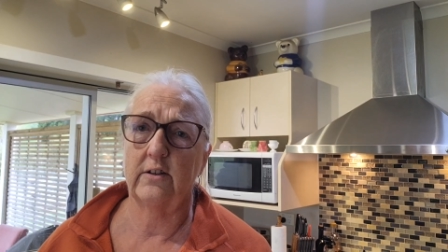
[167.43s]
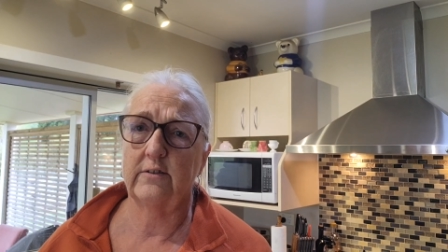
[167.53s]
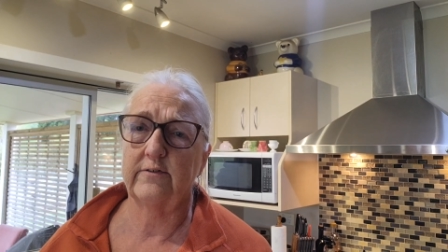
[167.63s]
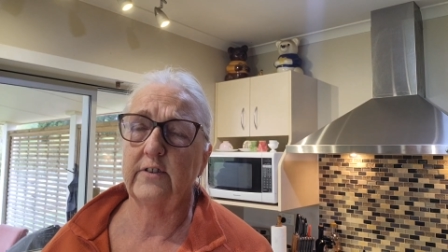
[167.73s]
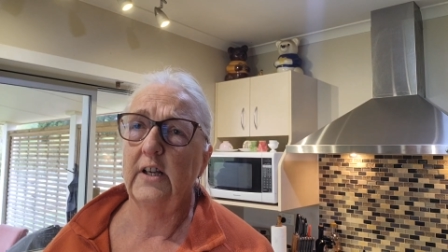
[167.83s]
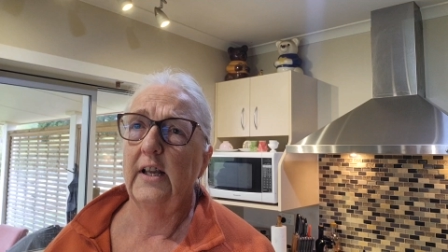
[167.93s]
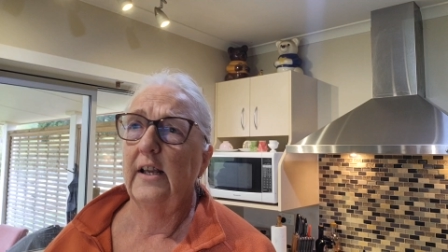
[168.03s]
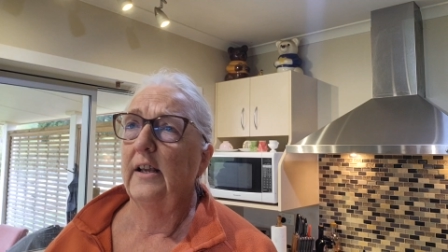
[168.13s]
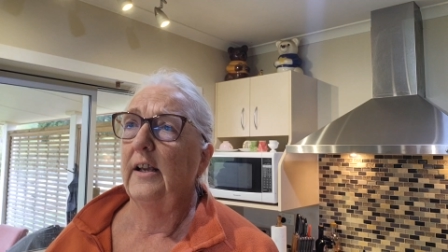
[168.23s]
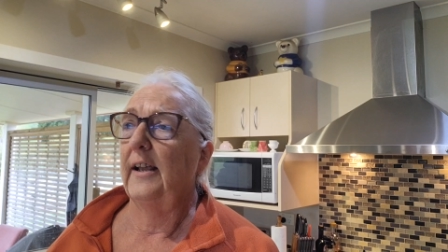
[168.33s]
of
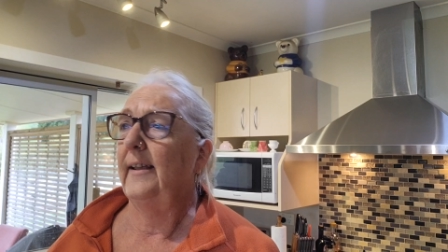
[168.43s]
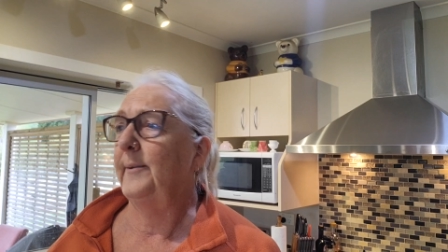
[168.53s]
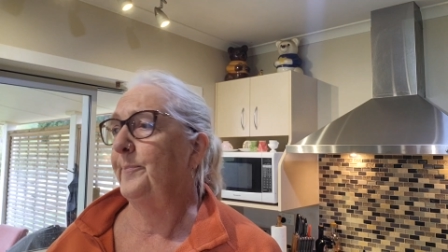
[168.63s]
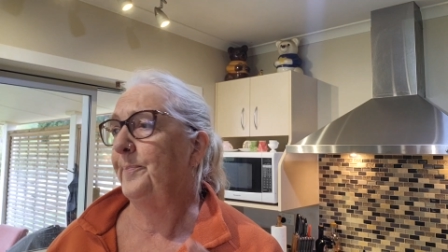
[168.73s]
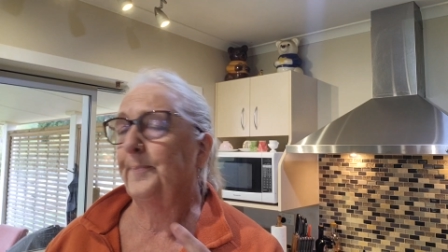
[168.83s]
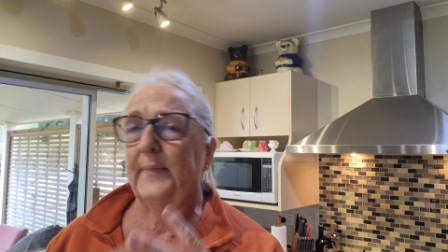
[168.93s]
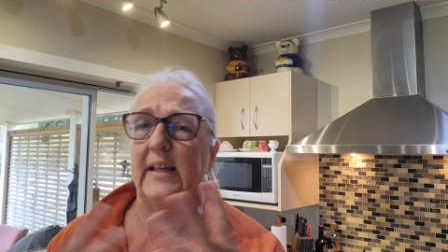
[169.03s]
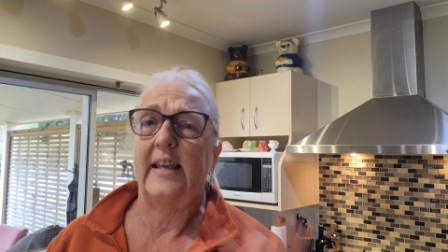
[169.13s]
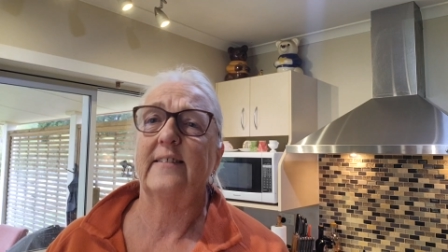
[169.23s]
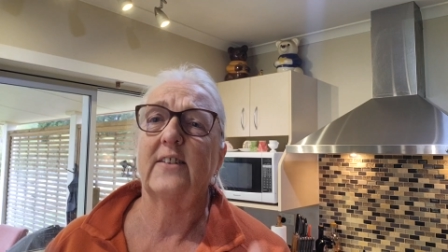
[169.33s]
um,
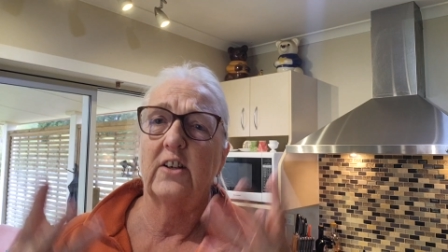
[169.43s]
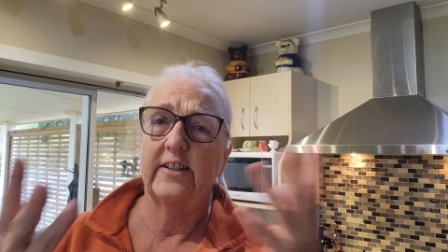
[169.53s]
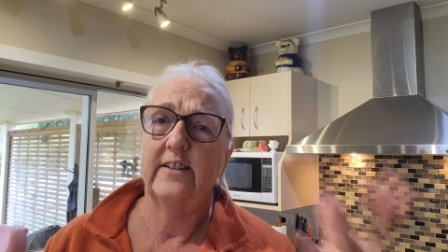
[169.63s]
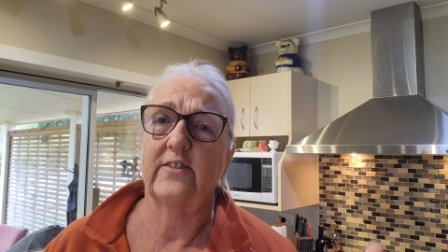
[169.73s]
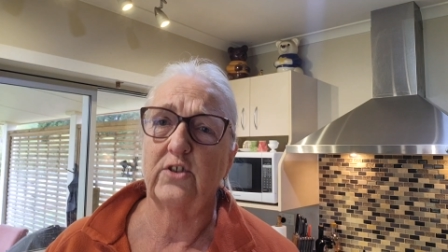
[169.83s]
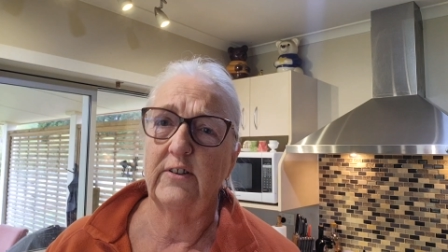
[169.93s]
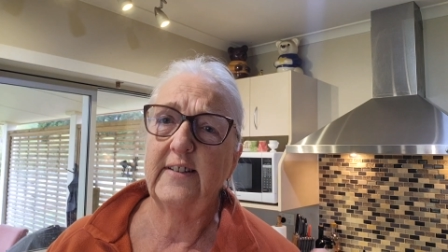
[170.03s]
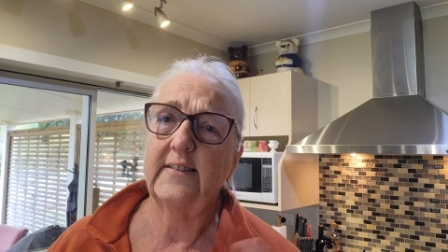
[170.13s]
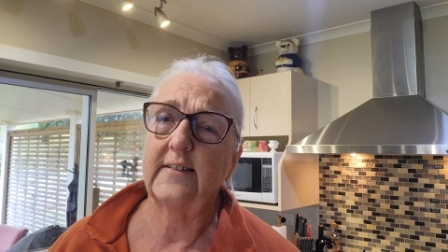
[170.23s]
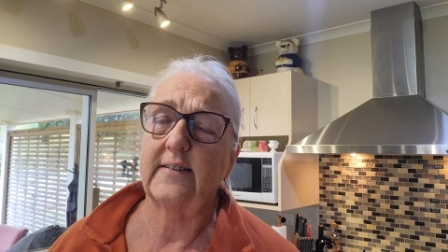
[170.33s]
anxiety and
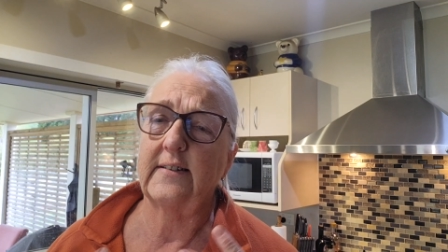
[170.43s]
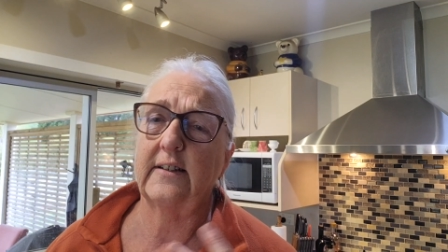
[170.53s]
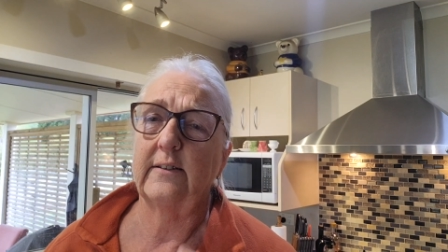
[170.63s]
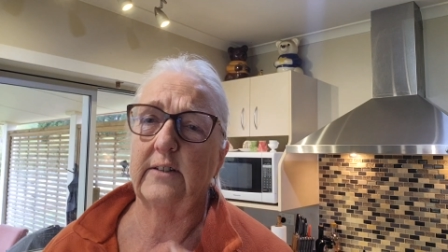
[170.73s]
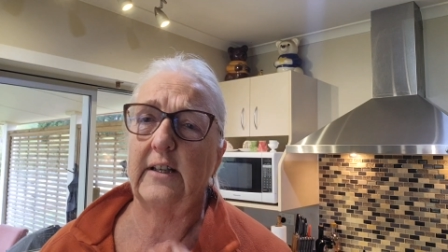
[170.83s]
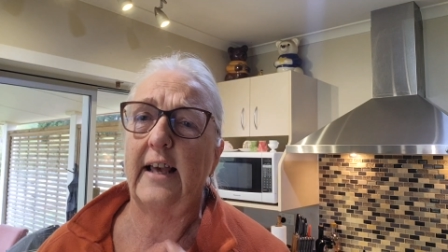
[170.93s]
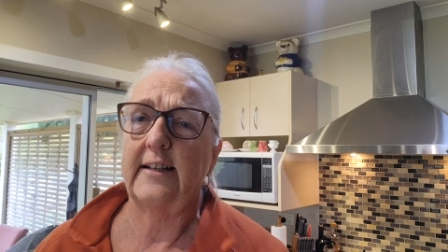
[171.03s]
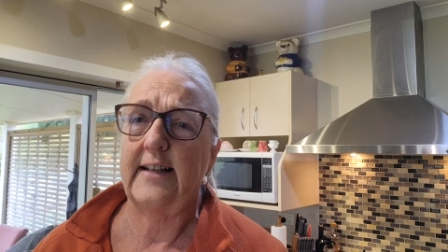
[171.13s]
stress is uh, our